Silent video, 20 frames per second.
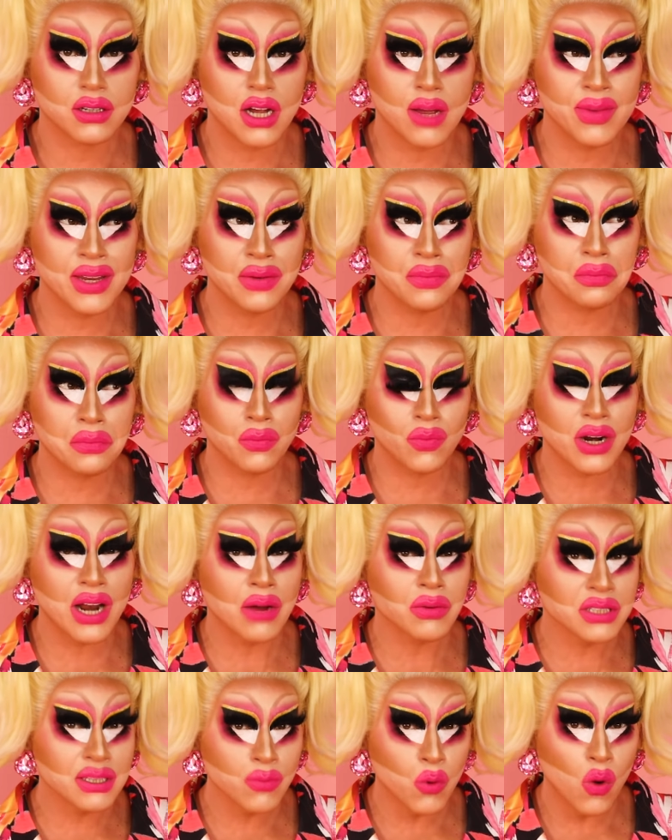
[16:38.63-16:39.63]
I mean, when
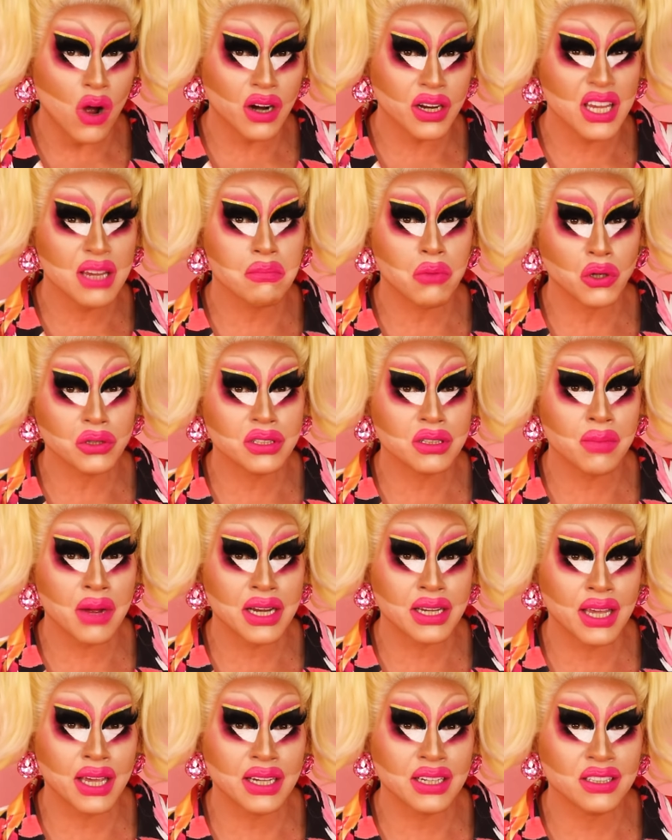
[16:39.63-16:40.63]
I was in Milwaukee, most of
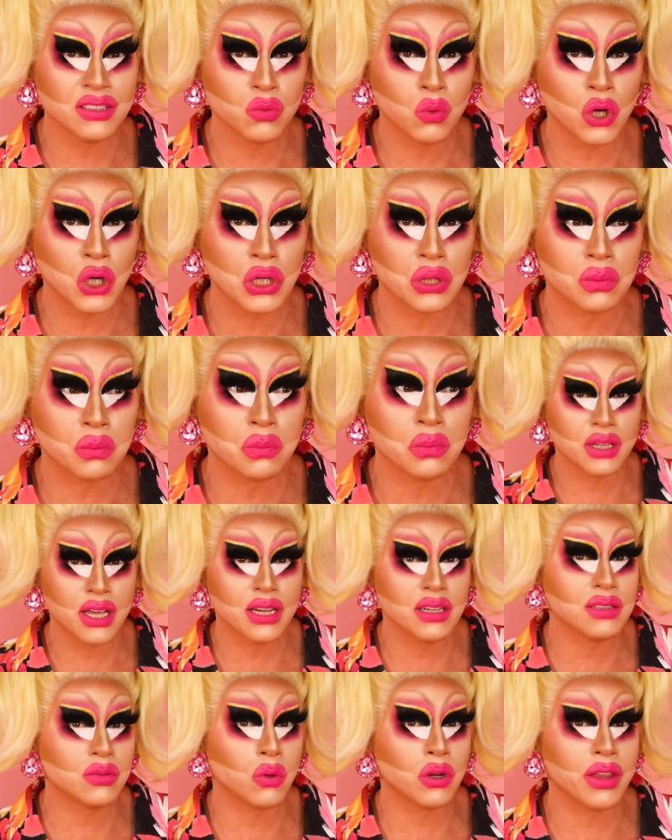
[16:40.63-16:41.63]
my gigs were
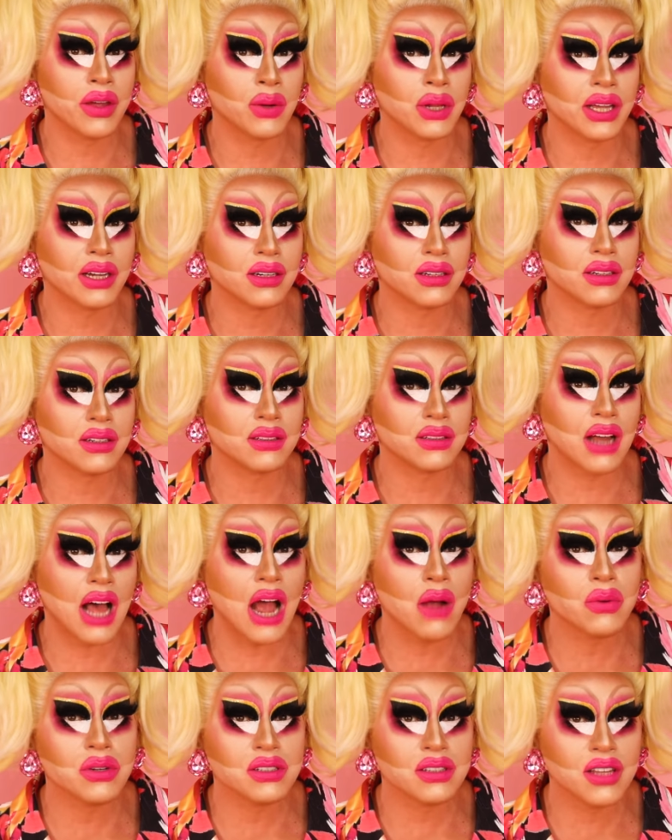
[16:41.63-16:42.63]
gigs where they were like,
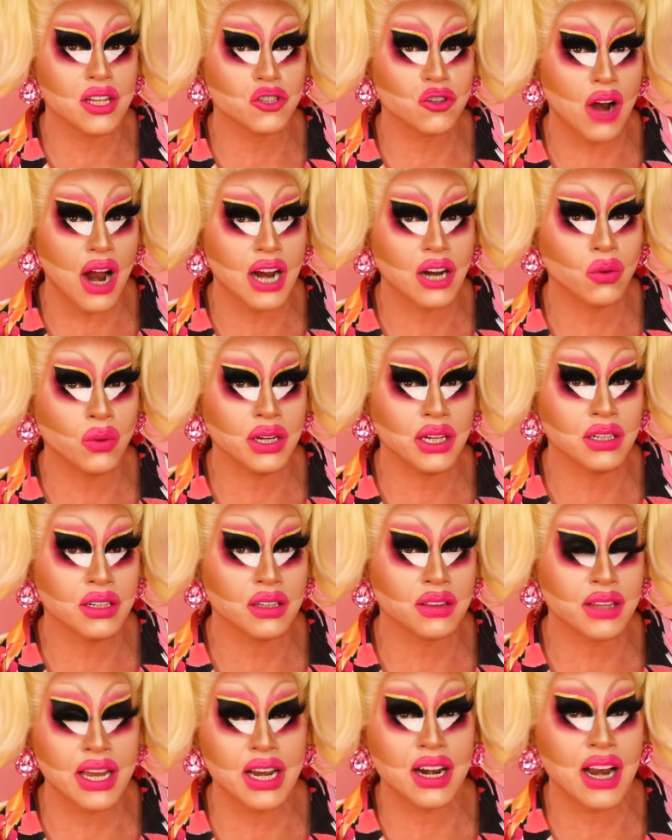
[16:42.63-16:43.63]
I was the drag
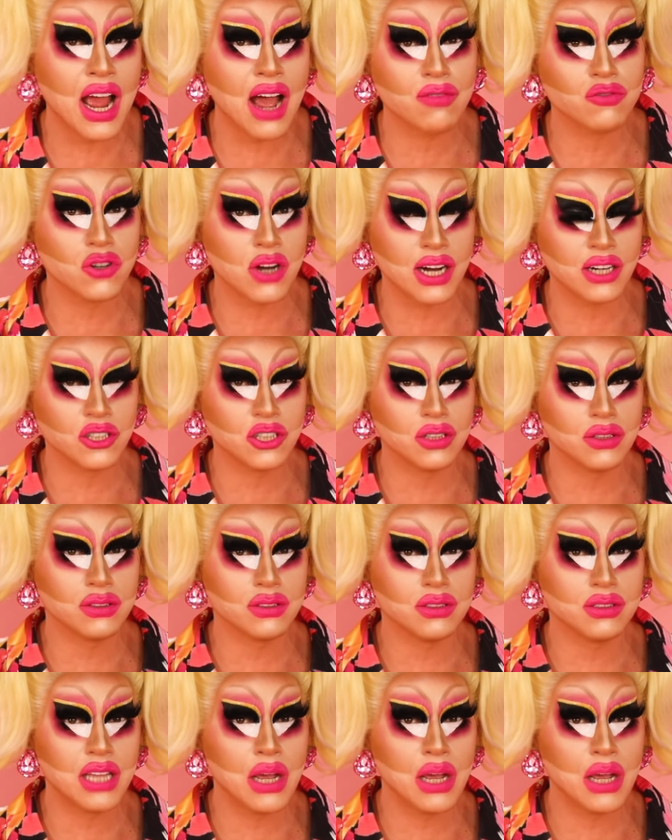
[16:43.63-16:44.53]
queen. They didn't have drag shows.